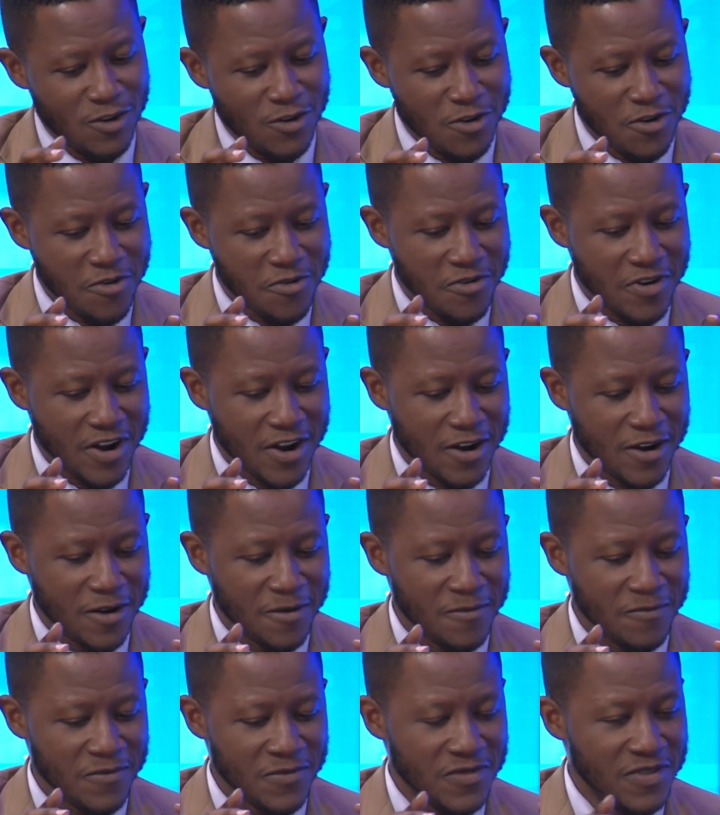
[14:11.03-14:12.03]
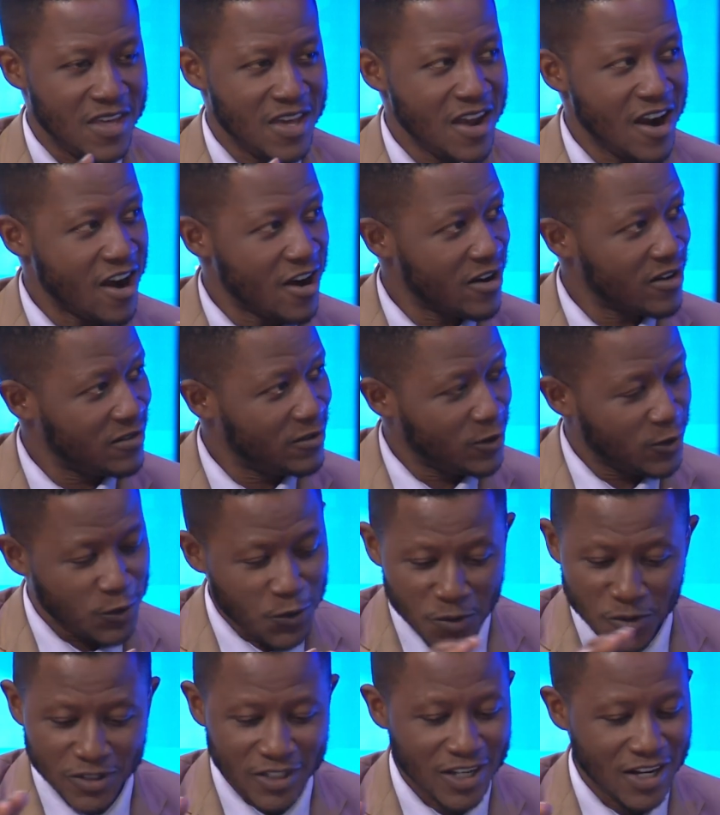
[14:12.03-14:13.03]
now. They are
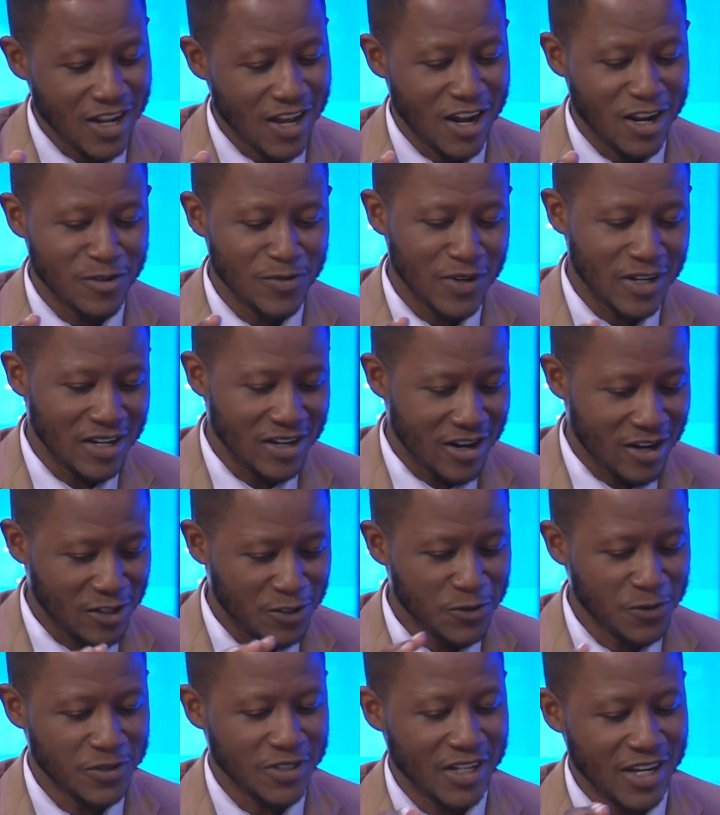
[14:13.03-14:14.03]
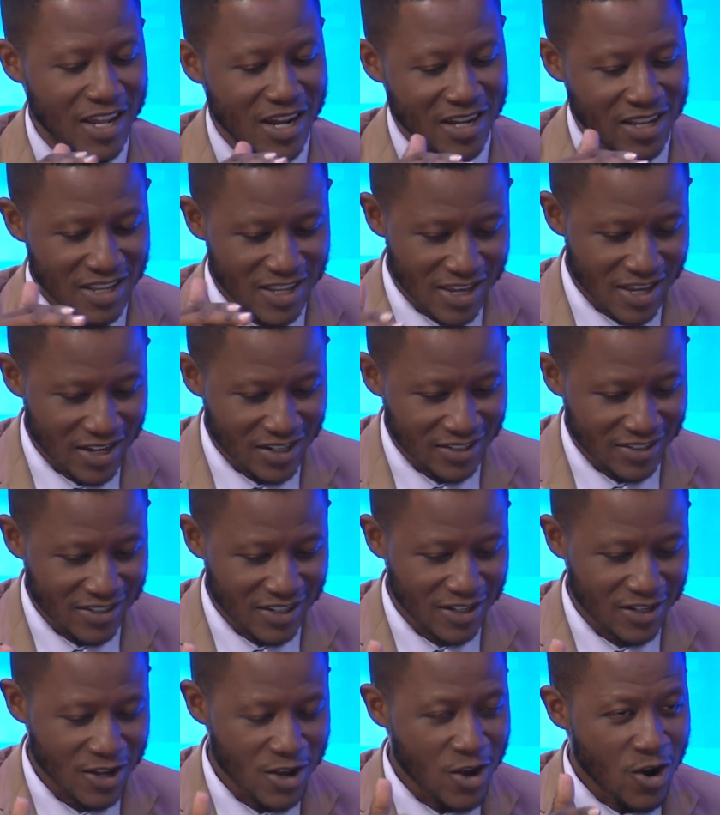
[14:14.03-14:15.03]
totally unwilling, they are totally against
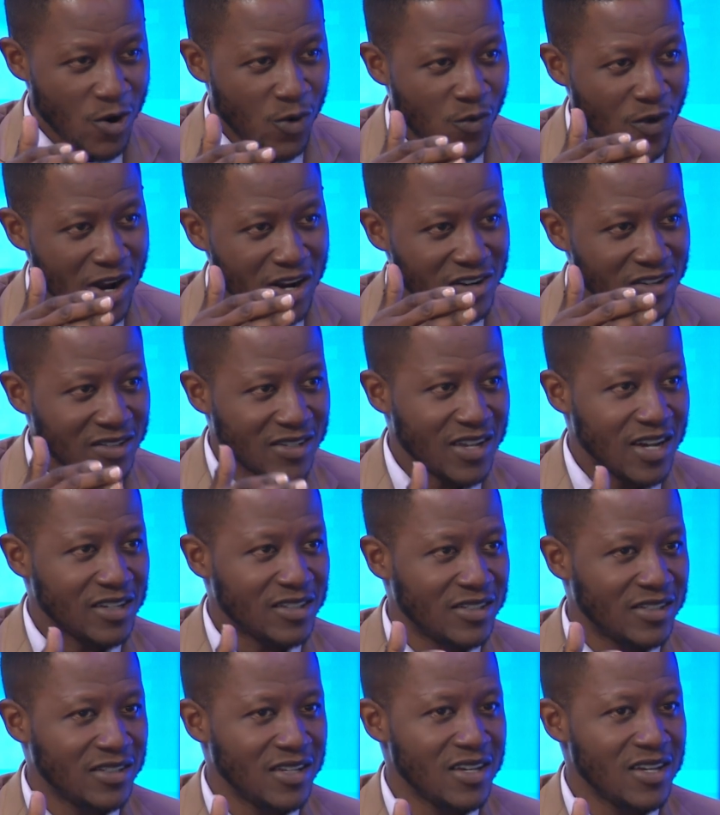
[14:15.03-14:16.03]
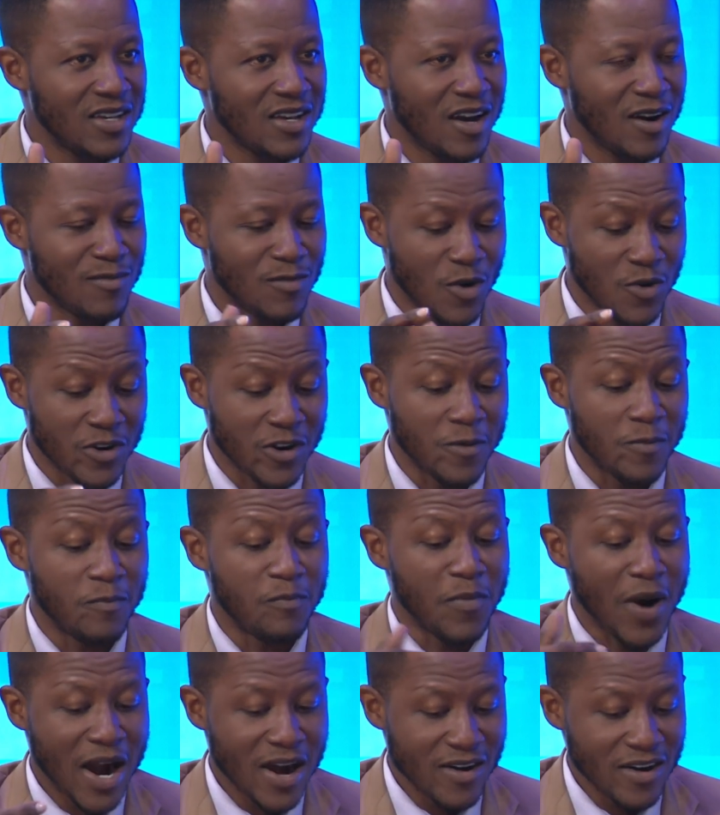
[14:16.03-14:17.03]
it. What does that say about the
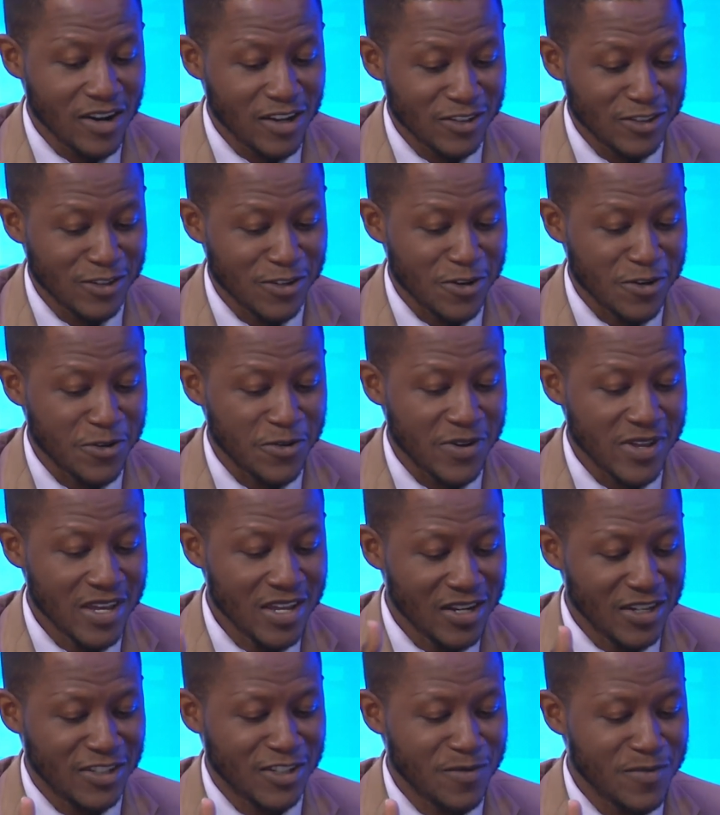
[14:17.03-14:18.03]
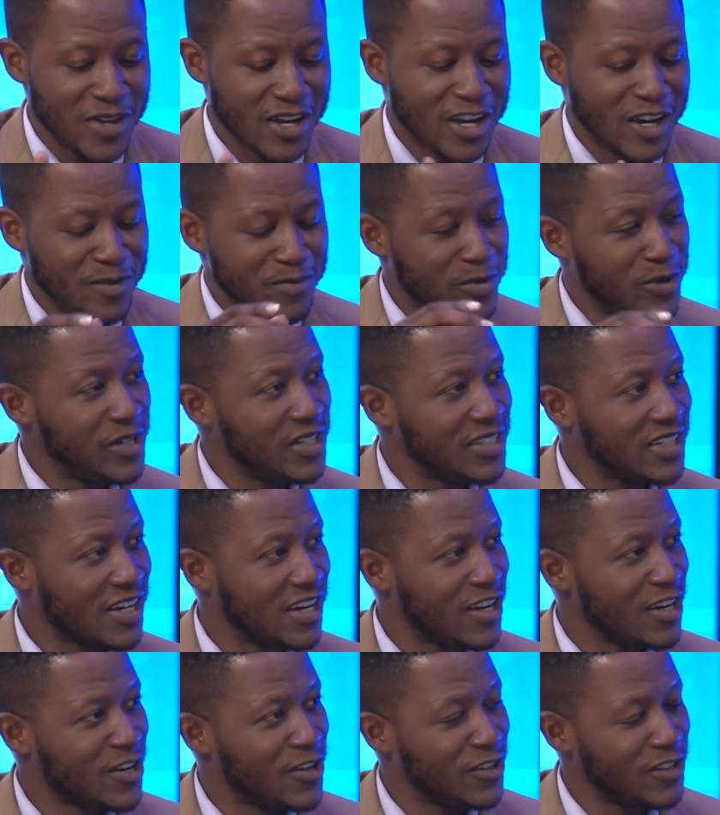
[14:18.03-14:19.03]
barriers now in Jamaican
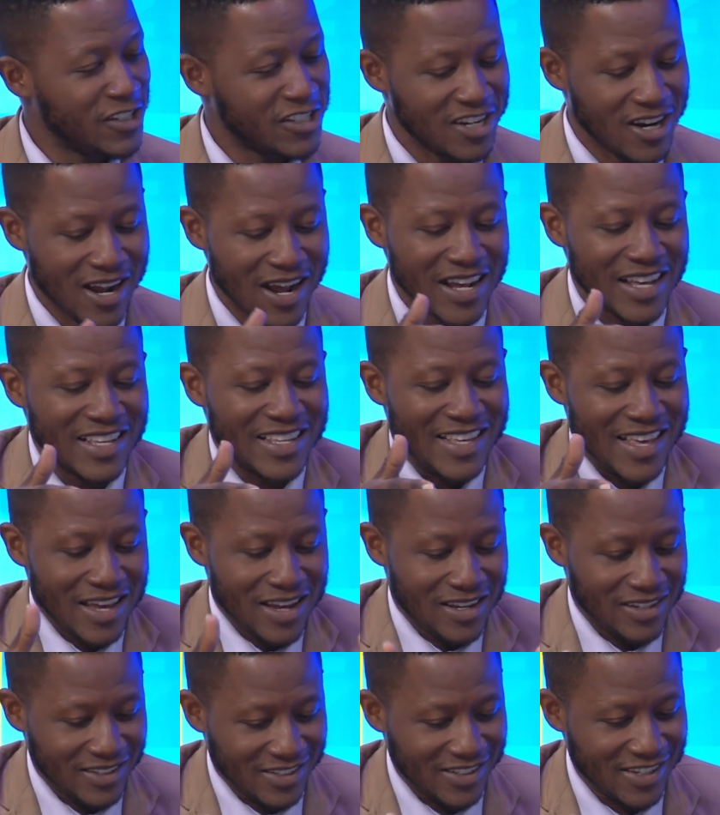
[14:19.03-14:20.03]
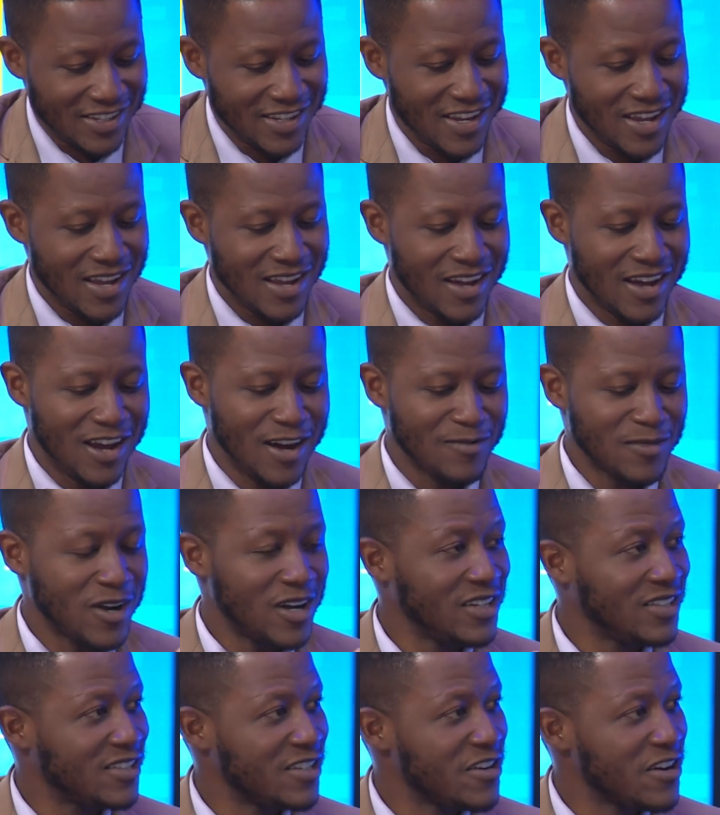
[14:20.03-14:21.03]
political culture against
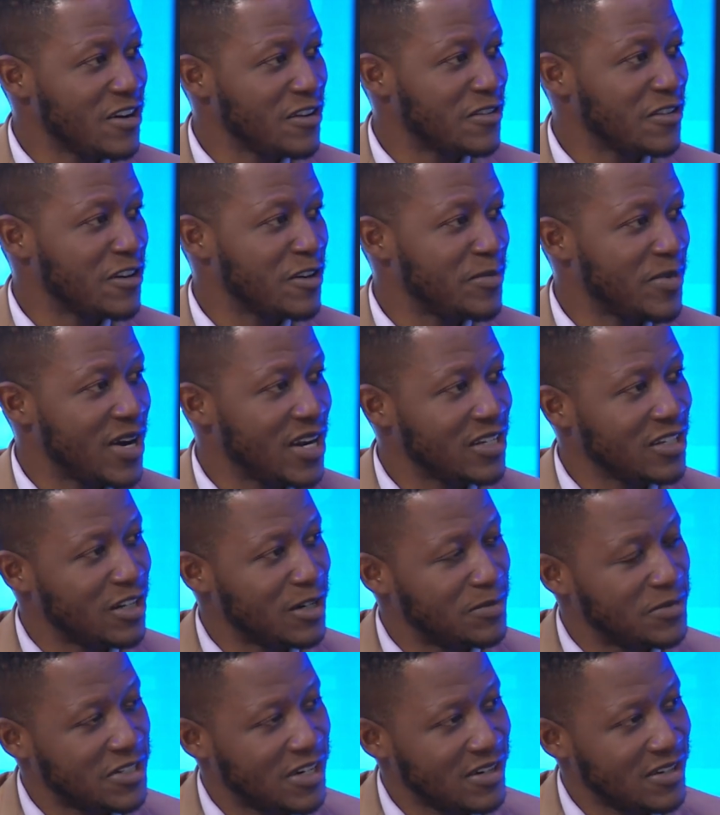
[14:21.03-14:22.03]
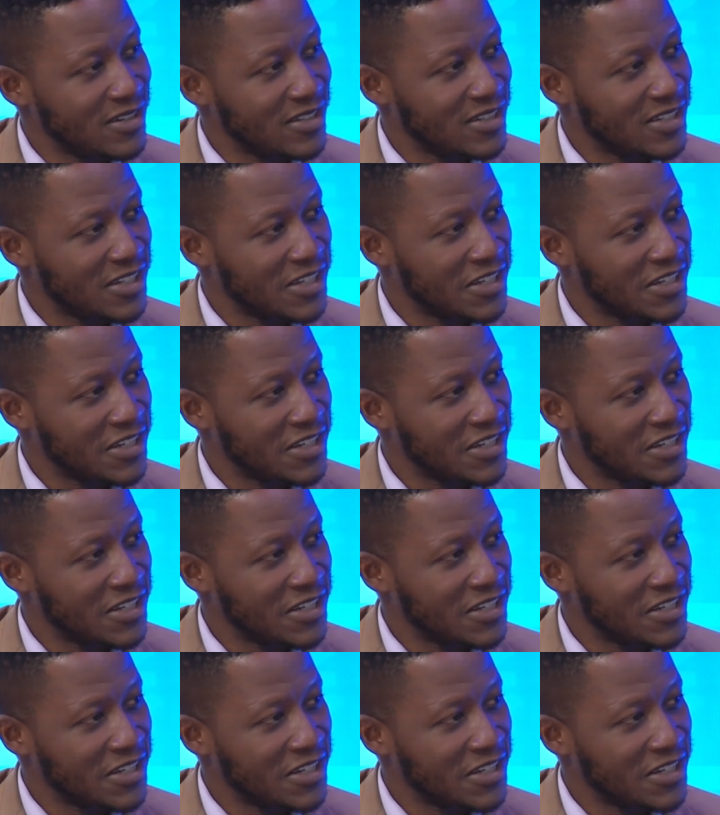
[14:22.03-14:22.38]
considering third-party options?